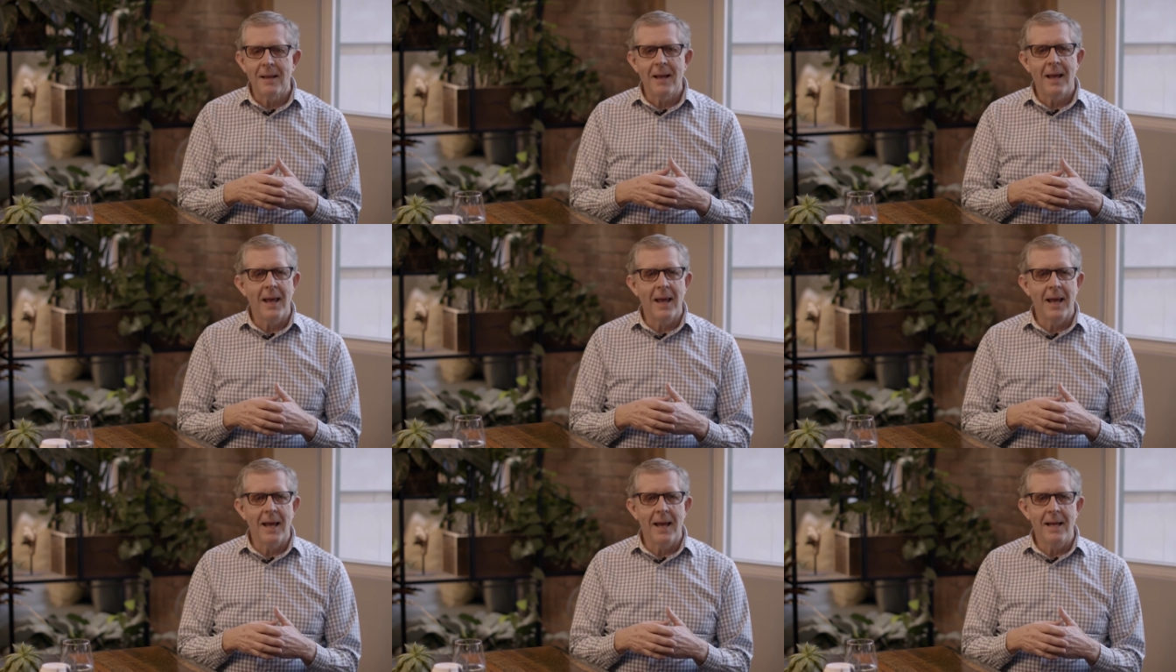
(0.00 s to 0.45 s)

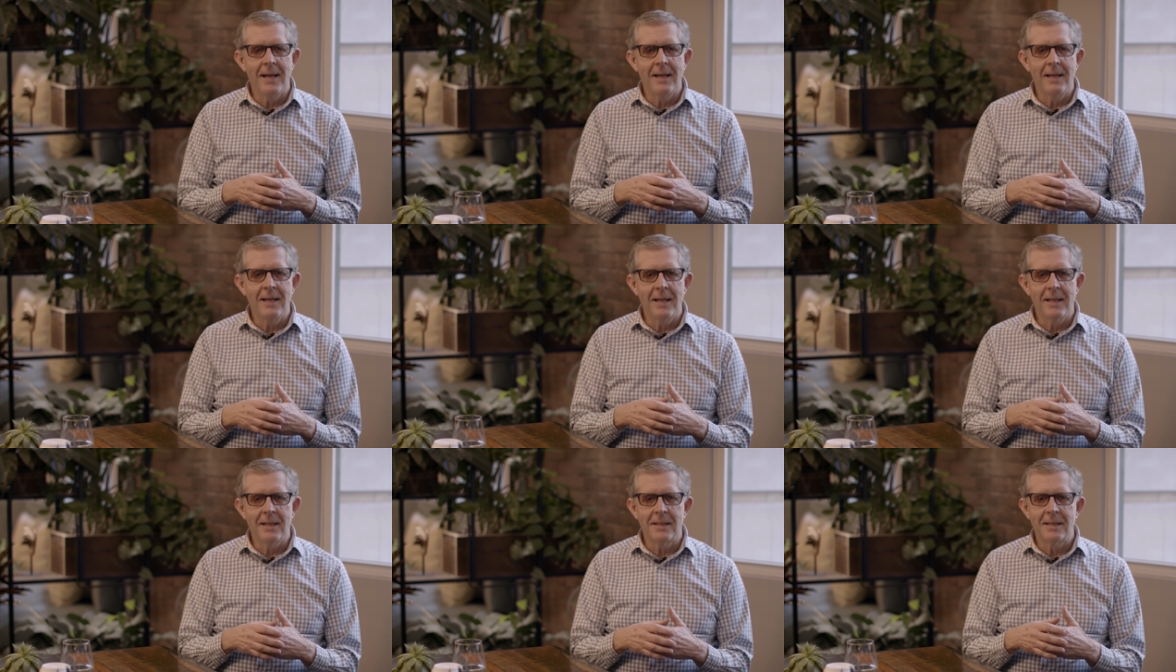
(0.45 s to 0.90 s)

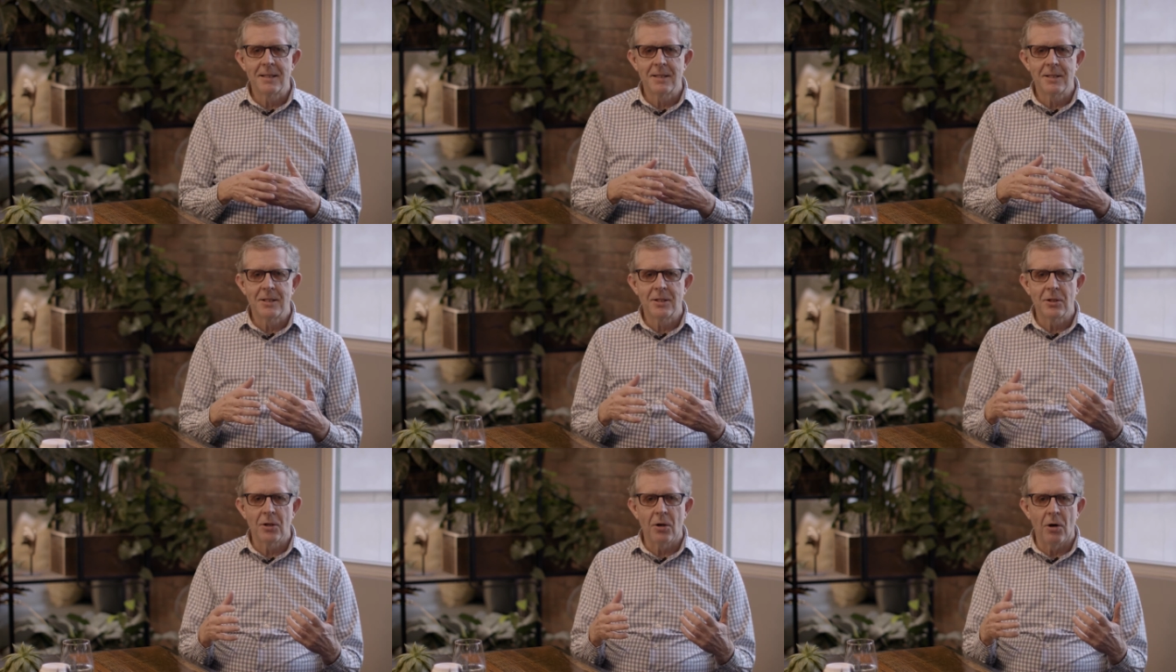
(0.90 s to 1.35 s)
and
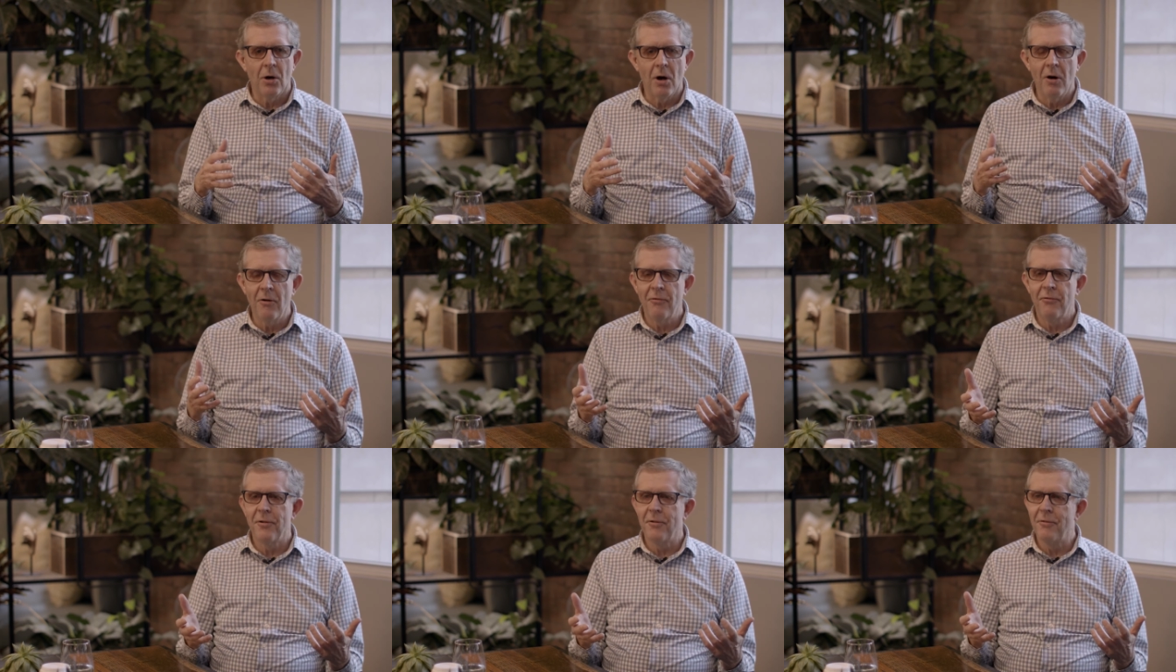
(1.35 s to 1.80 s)
it's
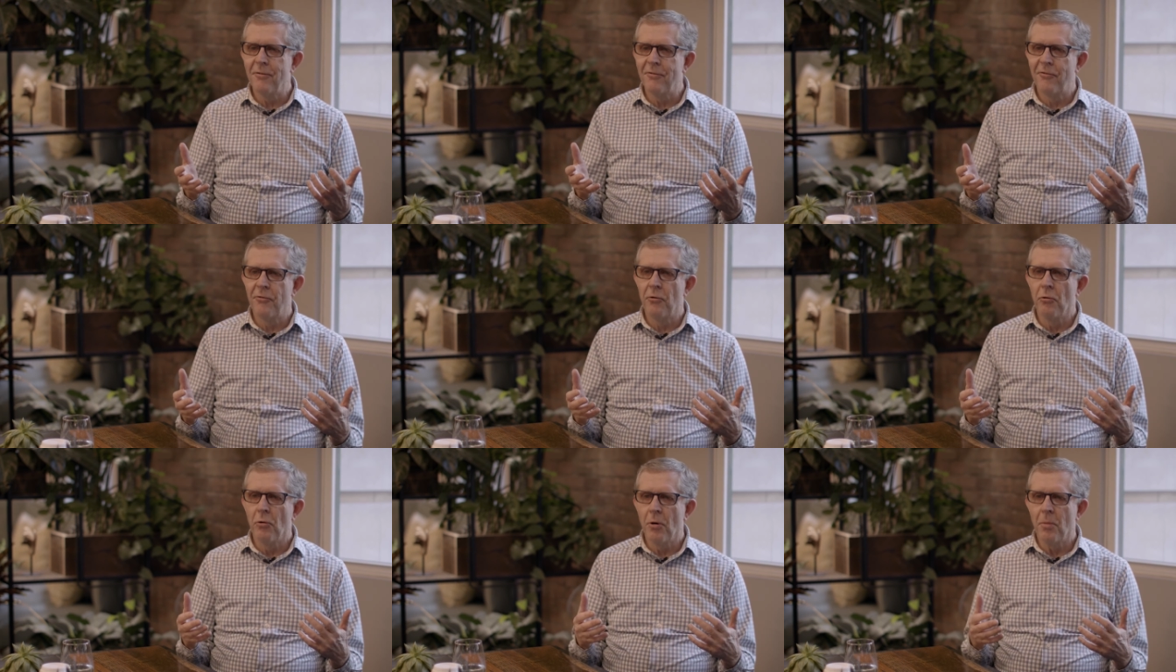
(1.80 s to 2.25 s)
often
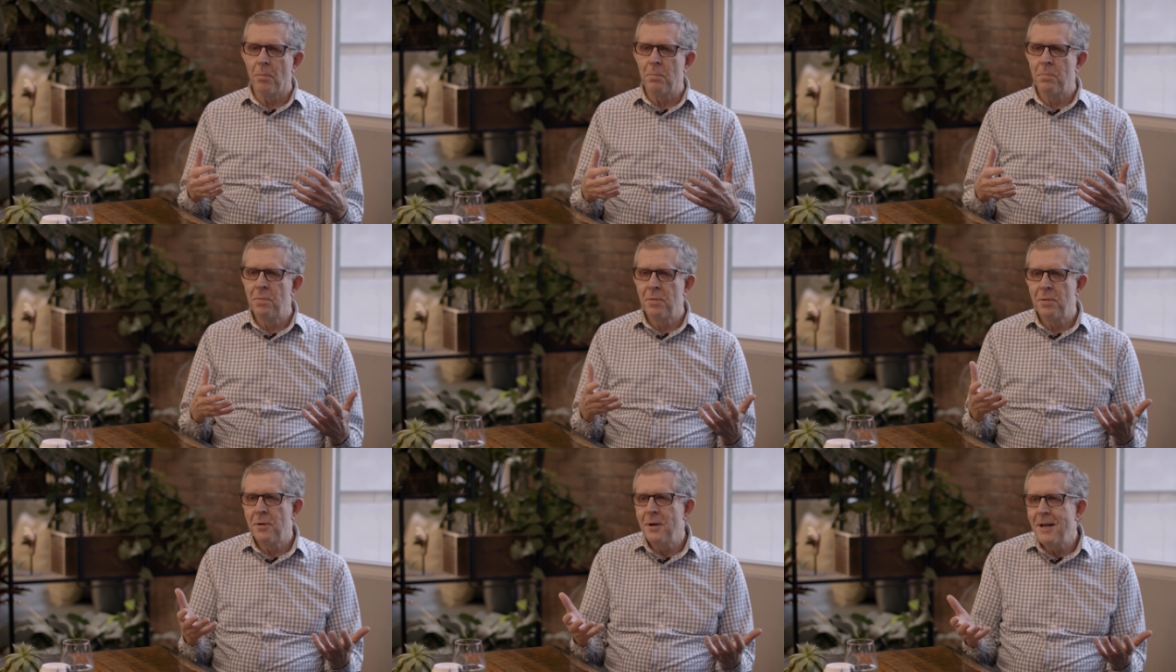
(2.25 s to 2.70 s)
for
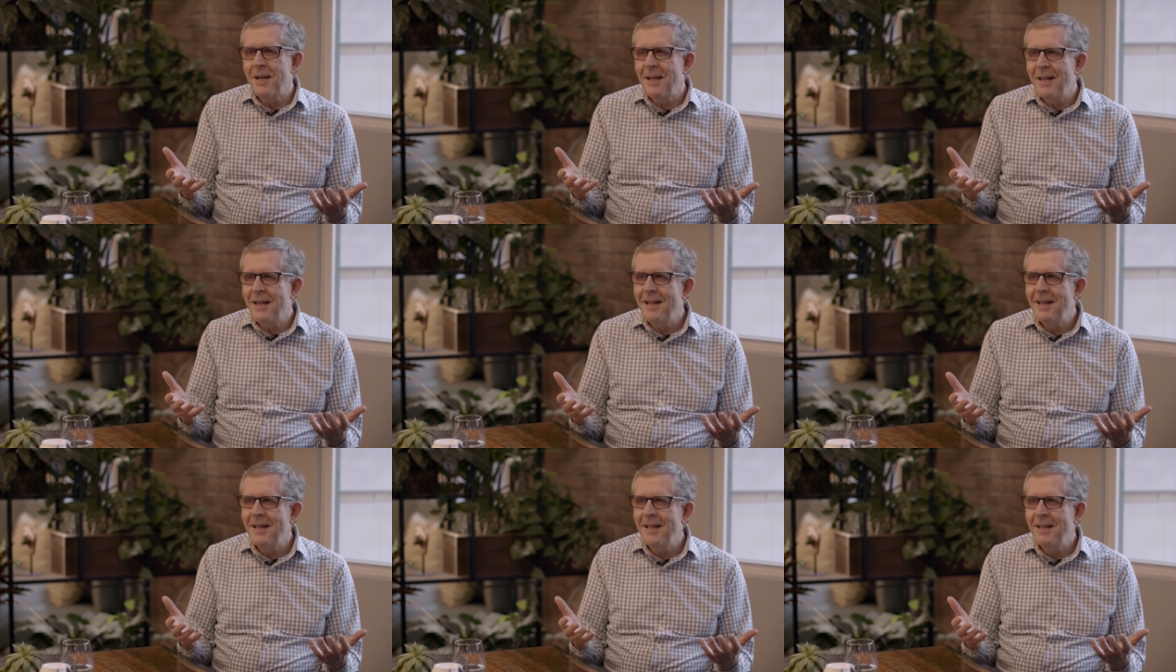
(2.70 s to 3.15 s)

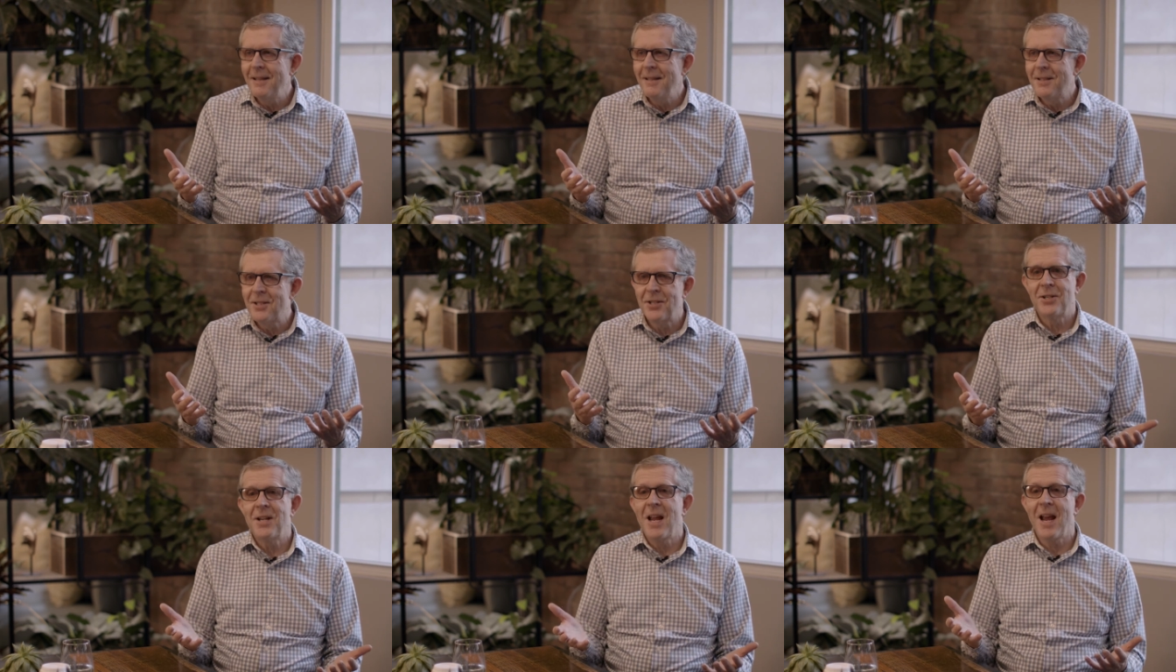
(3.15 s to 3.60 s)
pretty
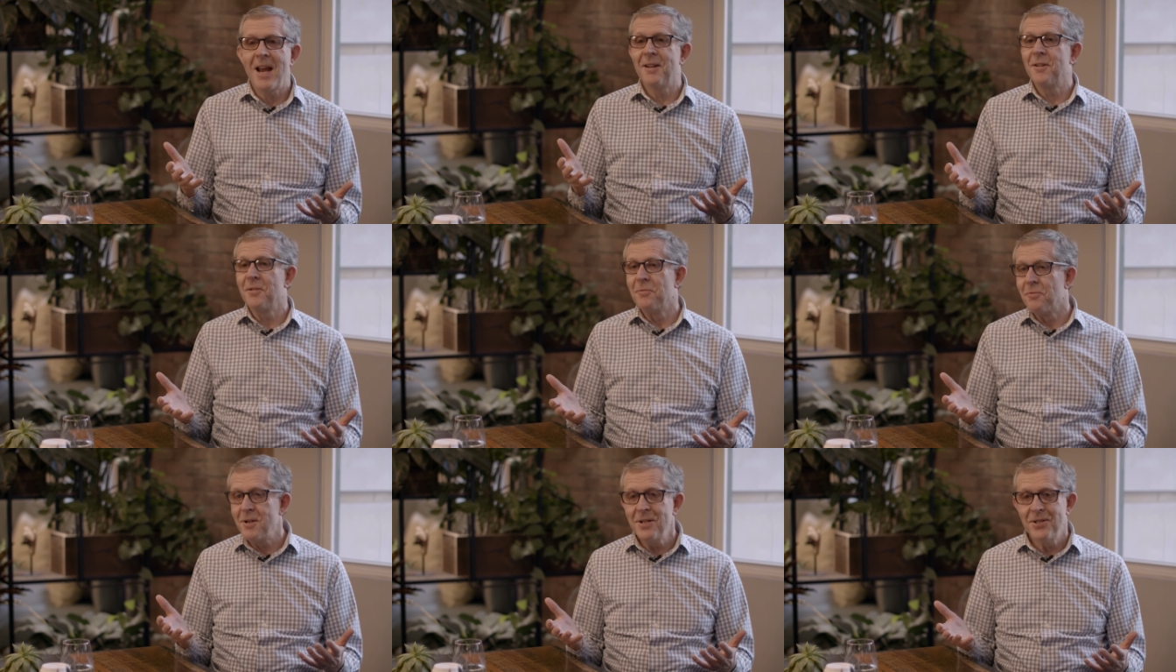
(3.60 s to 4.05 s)

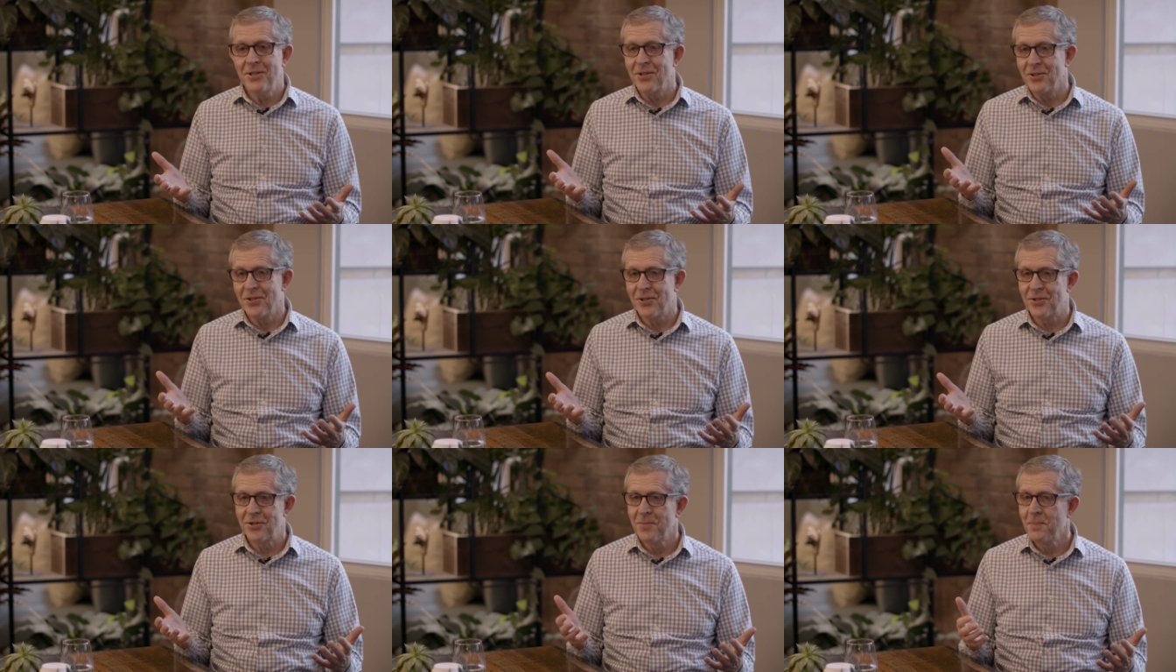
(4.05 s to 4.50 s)
standard
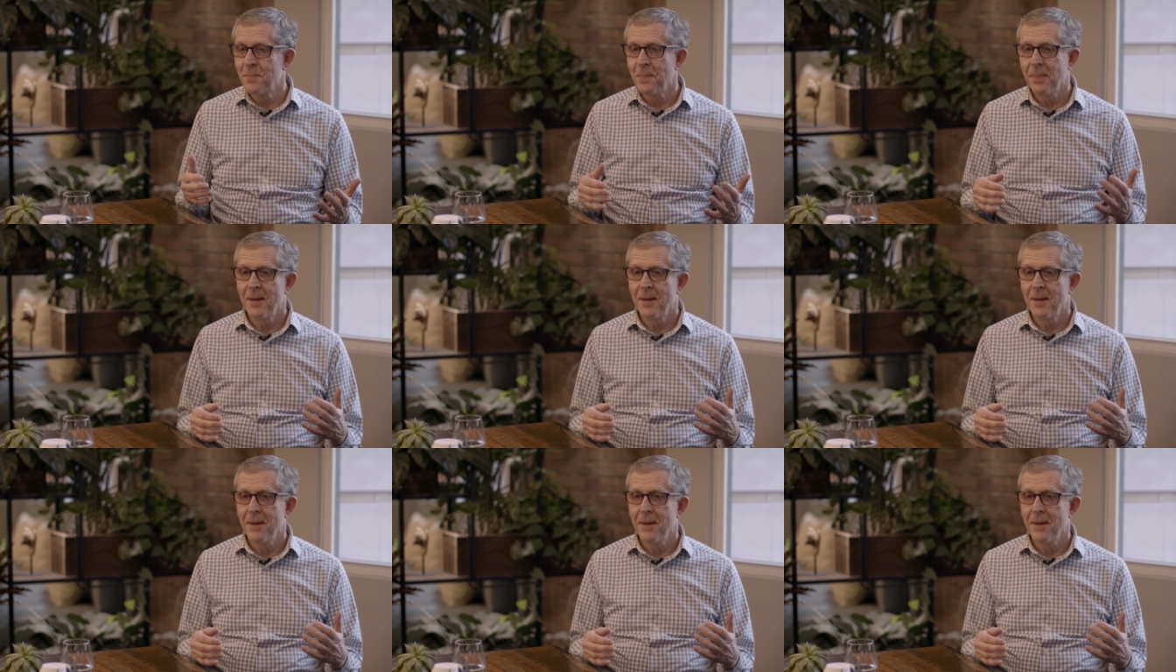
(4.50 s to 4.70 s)
reasons.